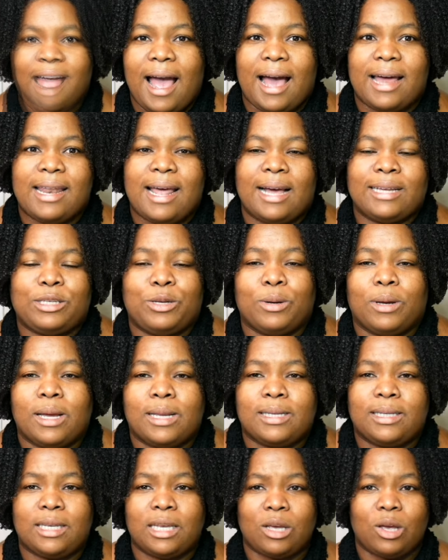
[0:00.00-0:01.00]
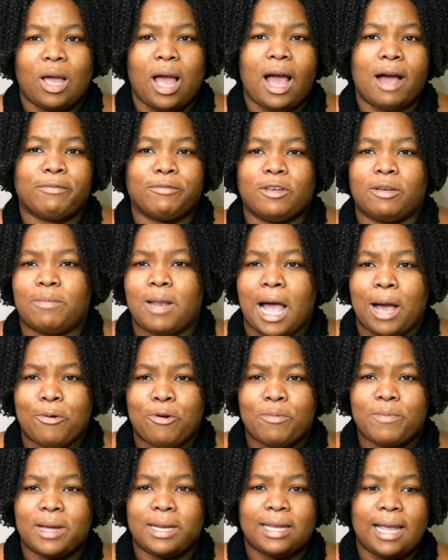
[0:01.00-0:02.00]
And as you can see, after
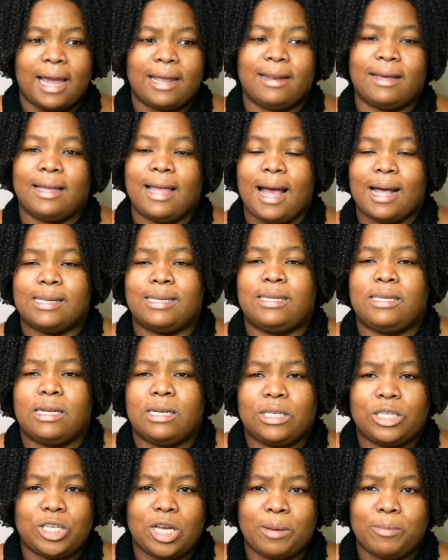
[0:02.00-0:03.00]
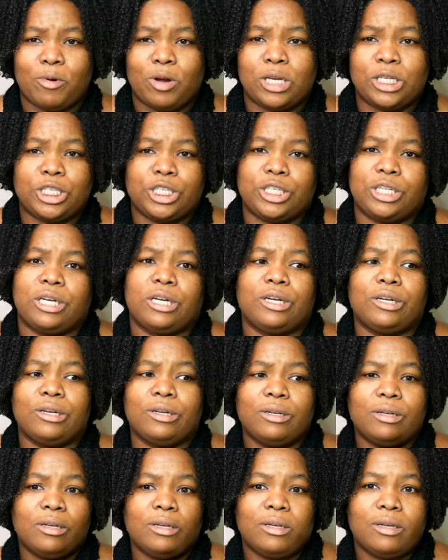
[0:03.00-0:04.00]
black women kind of canceled Shea
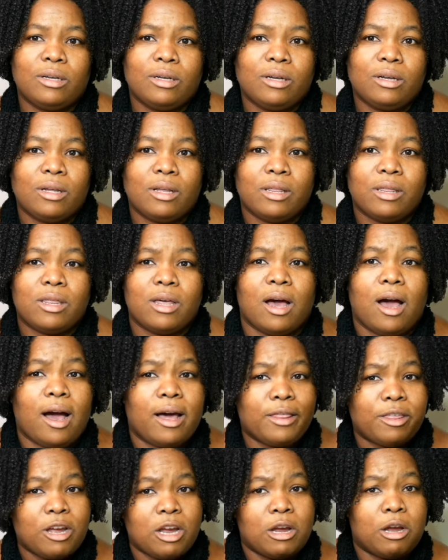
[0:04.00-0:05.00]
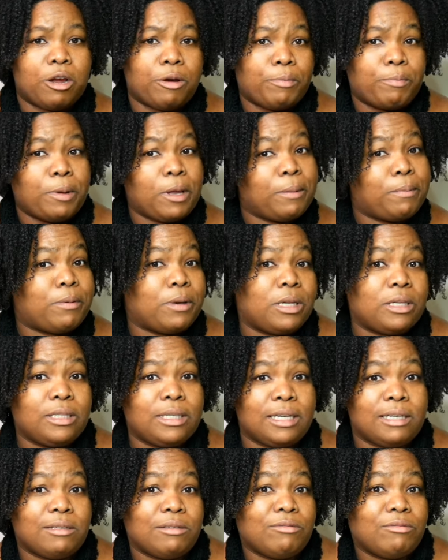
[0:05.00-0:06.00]
Moisture, the other people
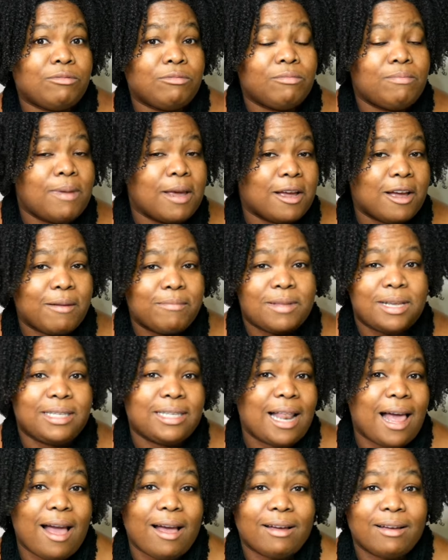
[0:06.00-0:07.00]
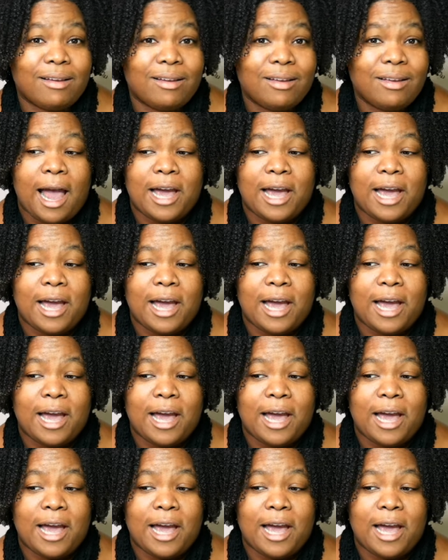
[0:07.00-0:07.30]
didn't pick up the slack.